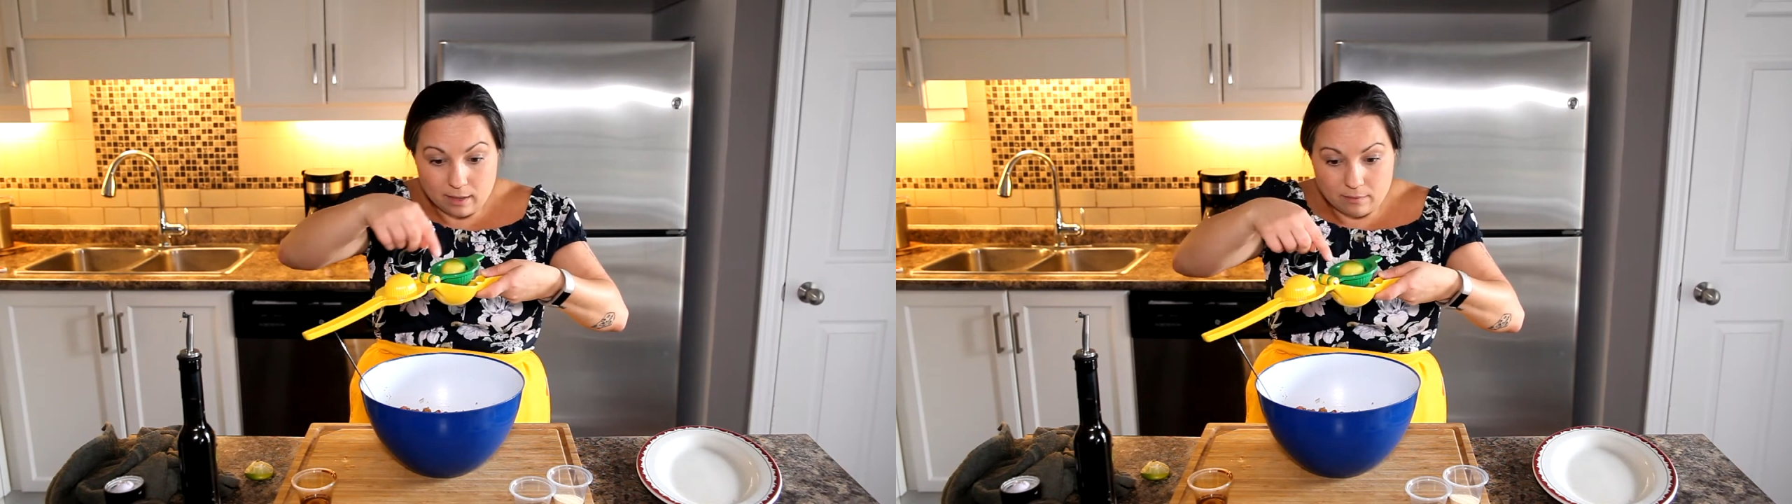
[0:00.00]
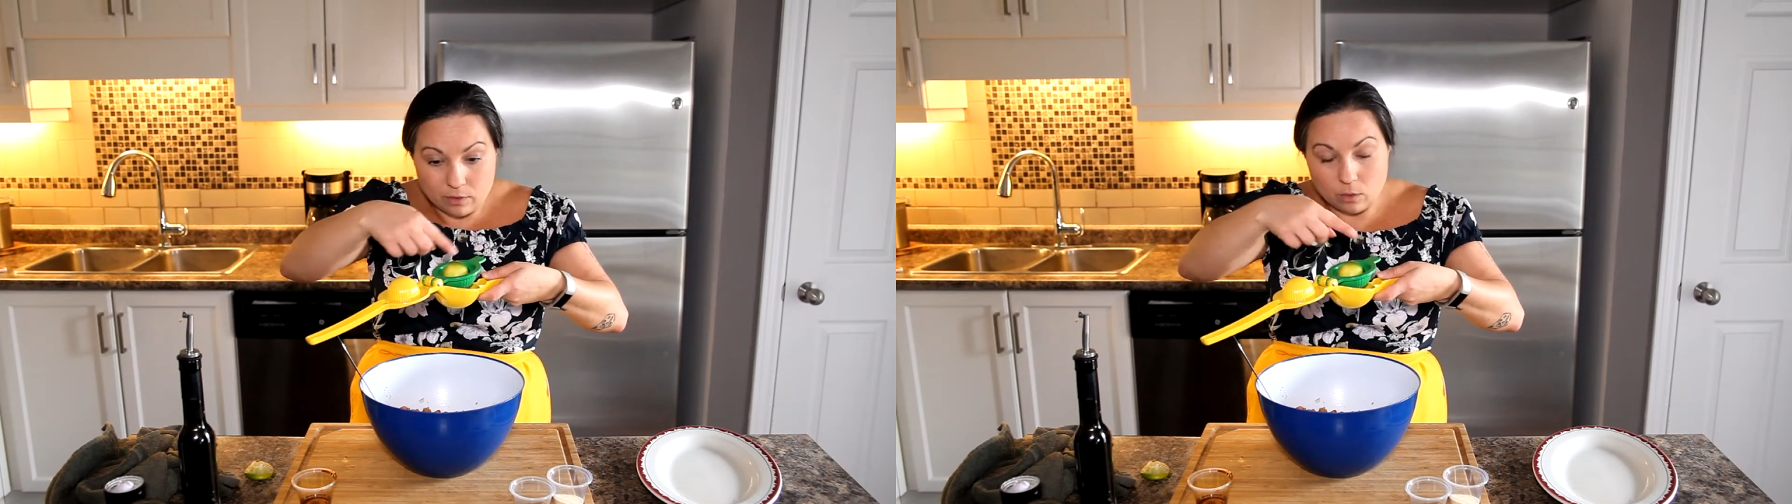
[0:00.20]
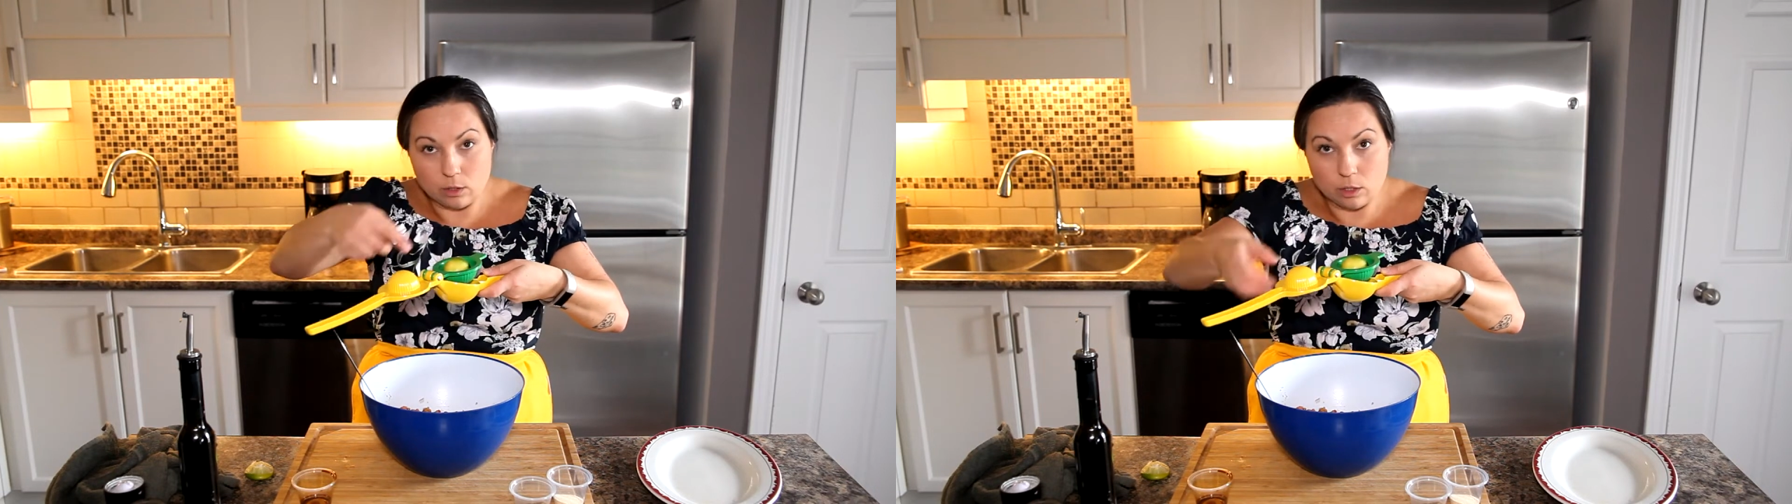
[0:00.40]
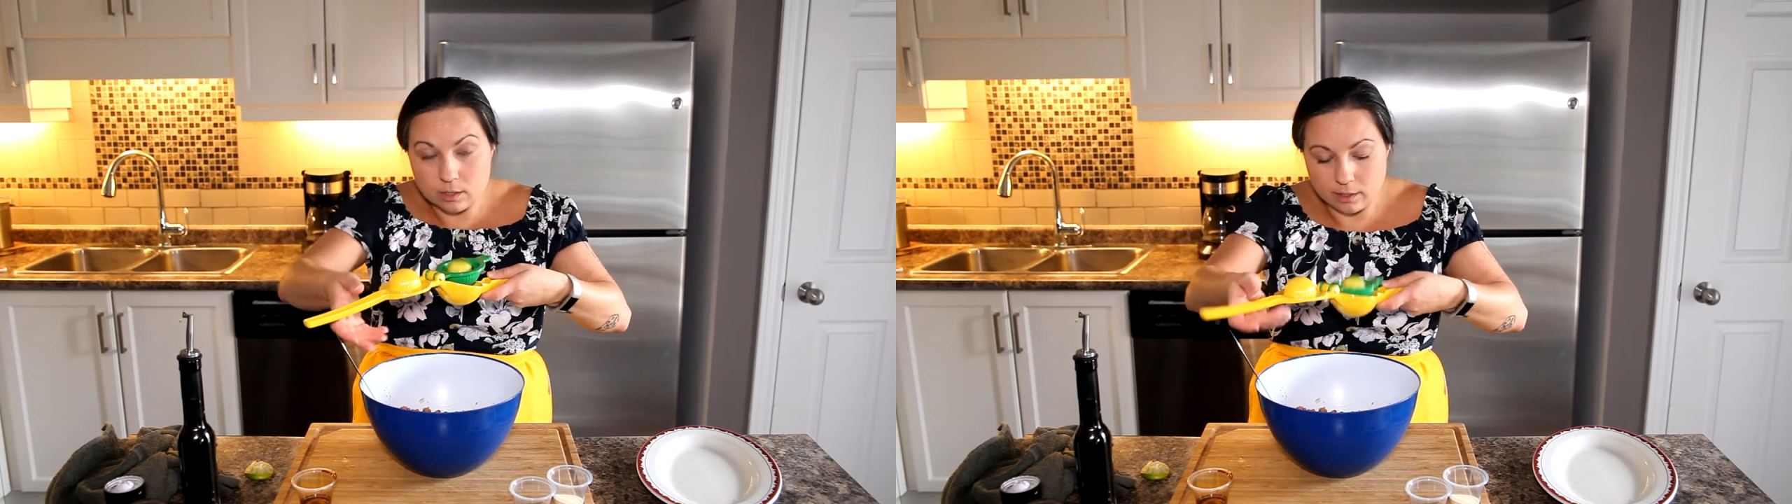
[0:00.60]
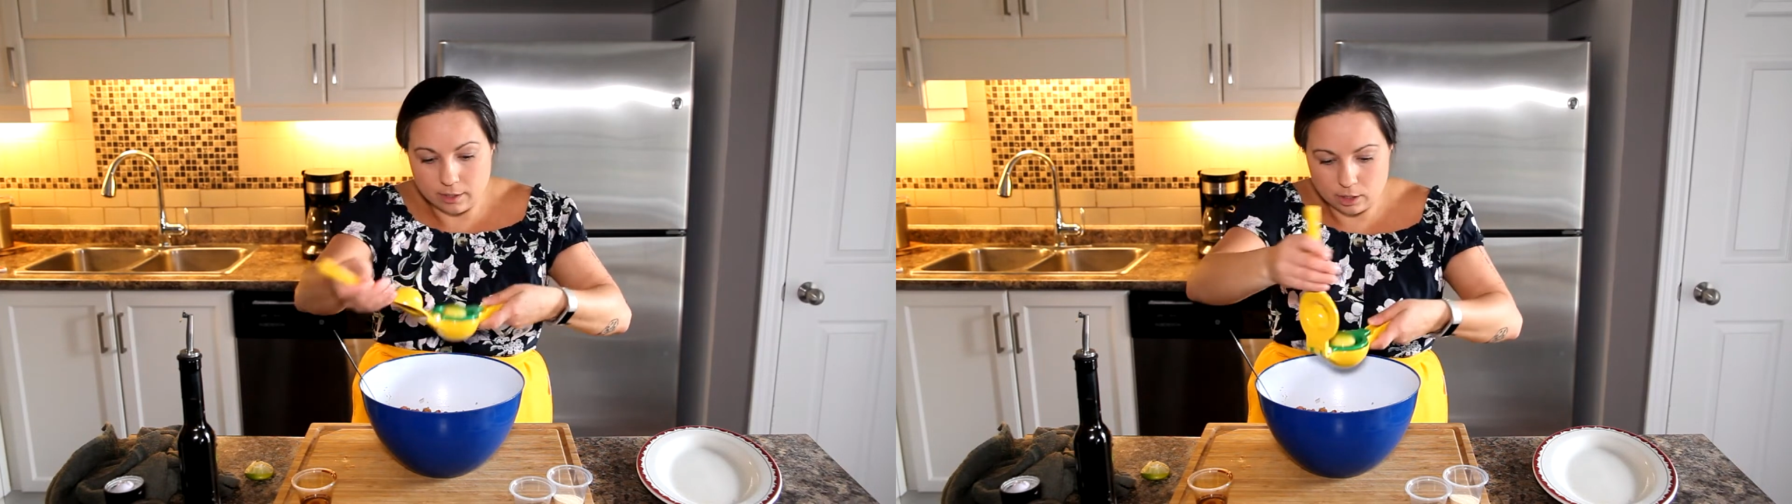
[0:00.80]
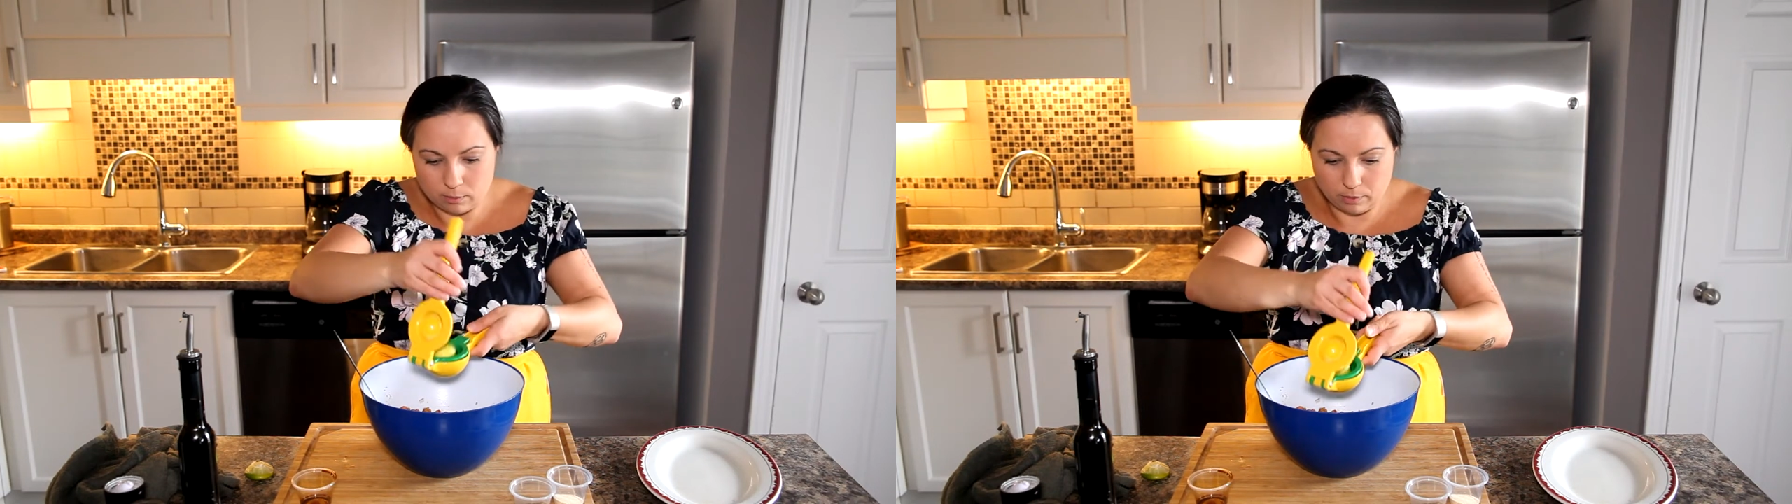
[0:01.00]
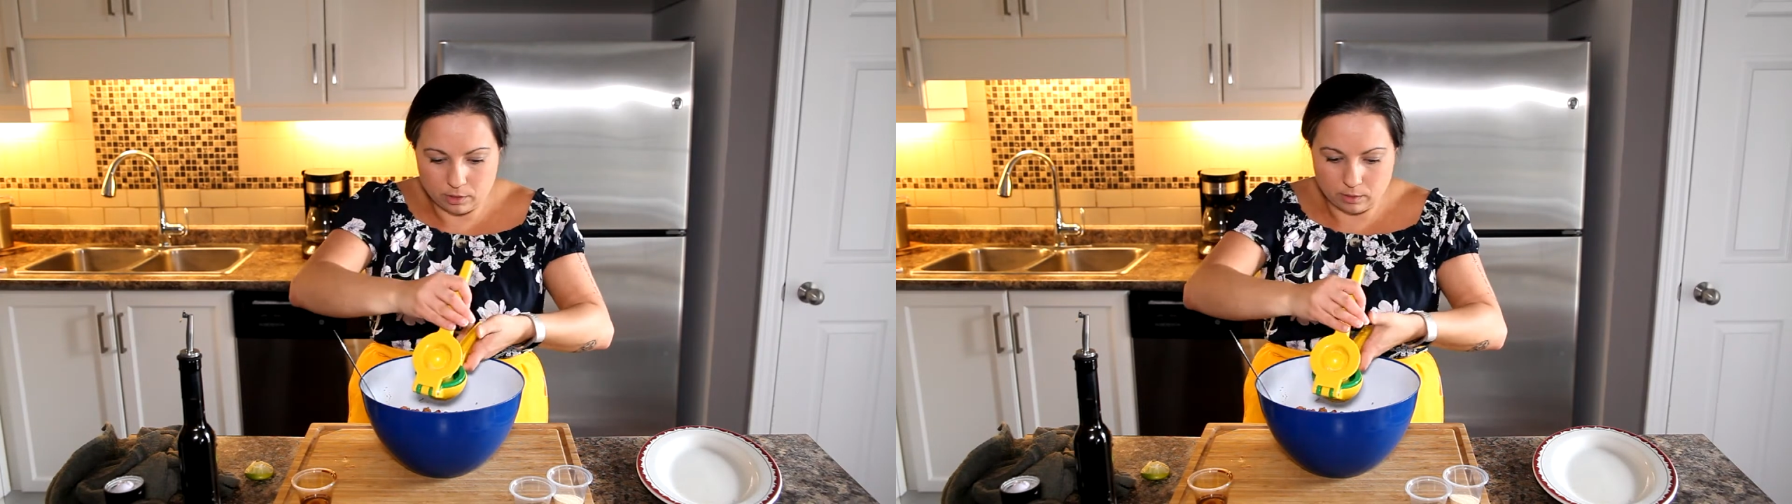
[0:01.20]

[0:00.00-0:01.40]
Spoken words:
even though it looks like you're supposed